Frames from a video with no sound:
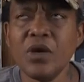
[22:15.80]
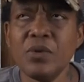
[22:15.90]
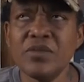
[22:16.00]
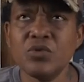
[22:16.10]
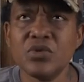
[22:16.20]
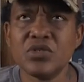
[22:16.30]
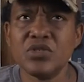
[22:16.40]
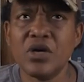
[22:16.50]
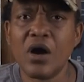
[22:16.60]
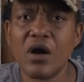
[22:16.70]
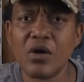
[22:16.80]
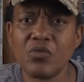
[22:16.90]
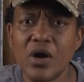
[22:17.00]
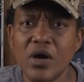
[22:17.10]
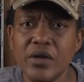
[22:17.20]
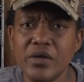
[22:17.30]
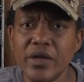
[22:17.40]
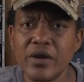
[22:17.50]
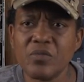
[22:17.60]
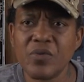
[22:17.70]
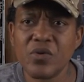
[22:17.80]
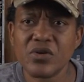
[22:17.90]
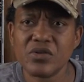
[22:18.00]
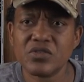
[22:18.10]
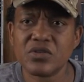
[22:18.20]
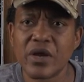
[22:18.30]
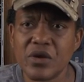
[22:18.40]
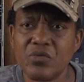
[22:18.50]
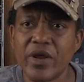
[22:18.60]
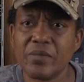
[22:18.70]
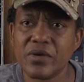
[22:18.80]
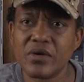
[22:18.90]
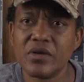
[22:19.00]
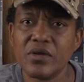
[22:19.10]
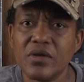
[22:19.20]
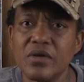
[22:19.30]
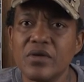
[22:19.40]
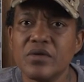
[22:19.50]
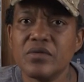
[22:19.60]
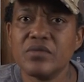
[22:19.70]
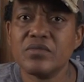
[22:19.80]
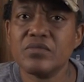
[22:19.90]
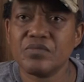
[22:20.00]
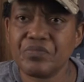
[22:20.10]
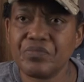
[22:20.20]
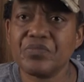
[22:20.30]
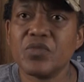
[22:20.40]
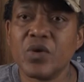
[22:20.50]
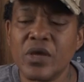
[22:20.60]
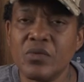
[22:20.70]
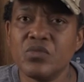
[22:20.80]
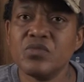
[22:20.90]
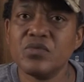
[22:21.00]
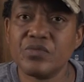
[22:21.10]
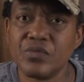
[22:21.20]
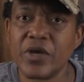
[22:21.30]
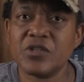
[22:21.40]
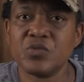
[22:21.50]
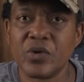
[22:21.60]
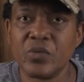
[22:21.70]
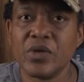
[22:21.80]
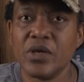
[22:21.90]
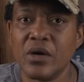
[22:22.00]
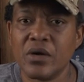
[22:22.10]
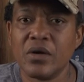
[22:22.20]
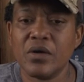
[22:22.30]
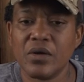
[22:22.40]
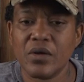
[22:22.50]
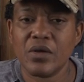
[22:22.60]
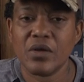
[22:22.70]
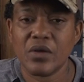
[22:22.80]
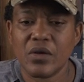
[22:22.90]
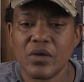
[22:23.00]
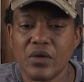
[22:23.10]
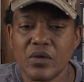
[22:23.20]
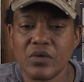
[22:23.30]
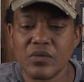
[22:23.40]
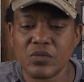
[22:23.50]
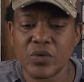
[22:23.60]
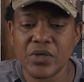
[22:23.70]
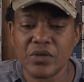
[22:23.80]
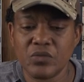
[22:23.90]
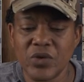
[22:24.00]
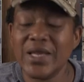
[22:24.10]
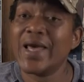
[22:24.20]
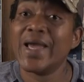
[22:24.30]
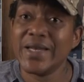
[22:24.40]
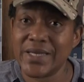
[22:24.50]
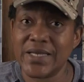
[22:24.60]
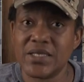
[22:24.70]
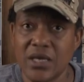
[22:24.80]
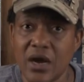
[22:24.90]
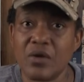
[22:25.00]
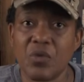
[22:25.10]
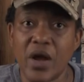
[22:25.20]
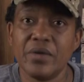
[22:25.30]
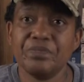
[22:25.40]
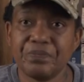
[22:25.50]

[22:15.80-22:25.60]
believe it was Dhahran Airport, Saudi Arabia. Mm-hmm. And that's where we landed in Dhahran.